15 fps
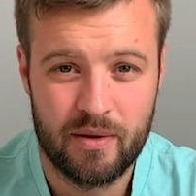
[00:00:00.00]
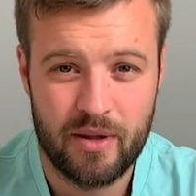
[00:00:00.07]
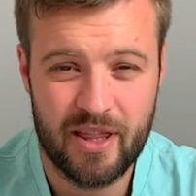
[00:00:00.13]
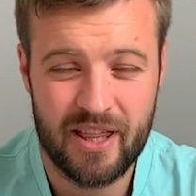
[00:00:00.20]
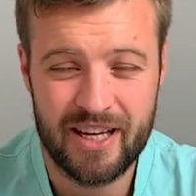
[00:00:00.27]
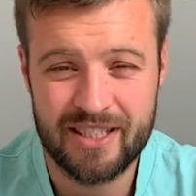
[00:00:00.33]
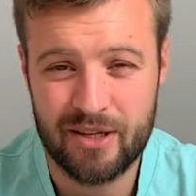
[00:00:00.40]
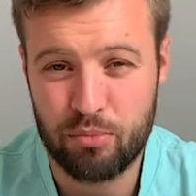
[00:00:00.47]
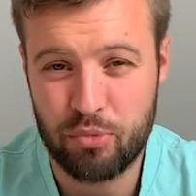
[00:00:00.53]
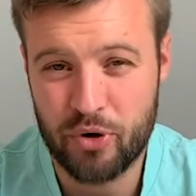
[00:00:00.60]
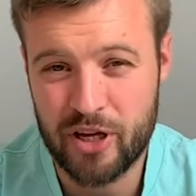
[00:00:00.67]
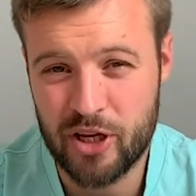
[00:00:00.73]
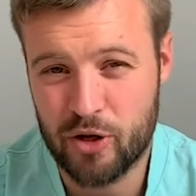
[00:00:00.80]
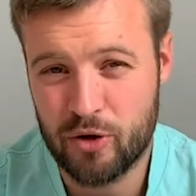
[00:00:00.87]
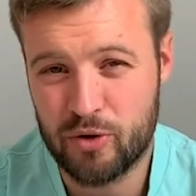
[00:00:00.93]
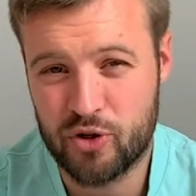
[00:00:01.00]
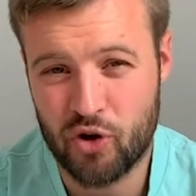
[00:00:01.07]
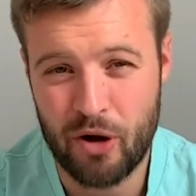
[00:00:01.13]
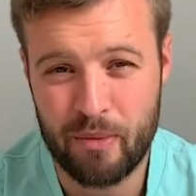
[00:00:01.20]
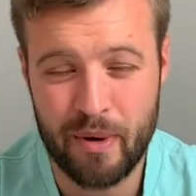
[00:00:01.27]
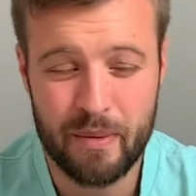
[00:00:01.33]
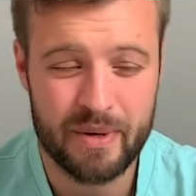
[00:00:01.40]
the things that bring you
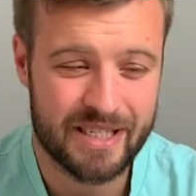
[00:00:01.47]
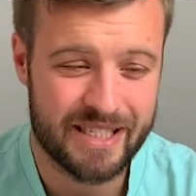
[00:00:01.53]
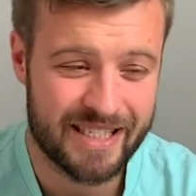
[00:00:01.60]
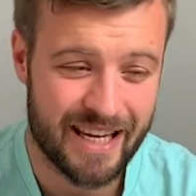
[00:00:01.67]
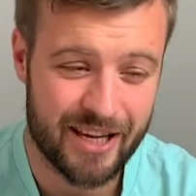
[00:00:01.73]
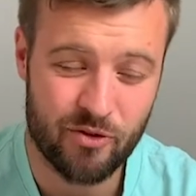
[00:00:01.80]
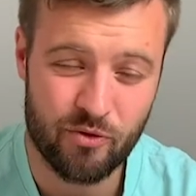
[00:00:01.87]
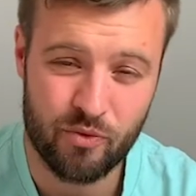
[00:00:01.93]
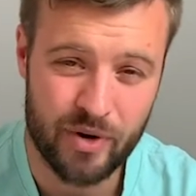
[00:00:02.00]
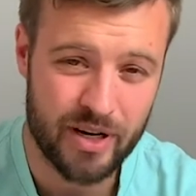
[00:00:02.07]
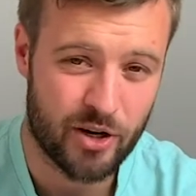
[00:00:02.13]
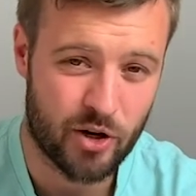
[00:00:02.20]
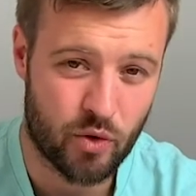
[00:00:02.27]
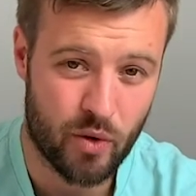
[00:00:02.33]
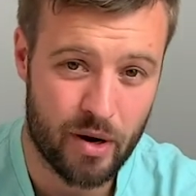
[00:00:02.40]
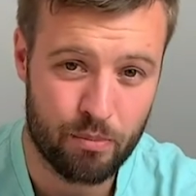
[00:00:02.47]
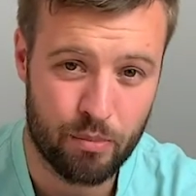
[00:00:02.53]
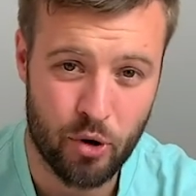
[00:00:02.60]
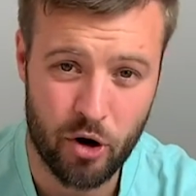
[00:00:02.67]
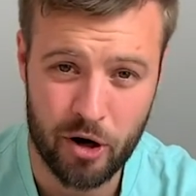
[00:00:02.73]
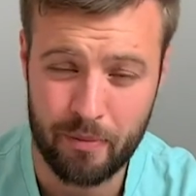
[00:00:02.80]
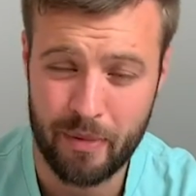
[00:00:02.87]
joy. Maybe it's sitting and reading a great
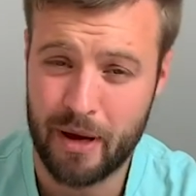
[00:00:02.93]
book.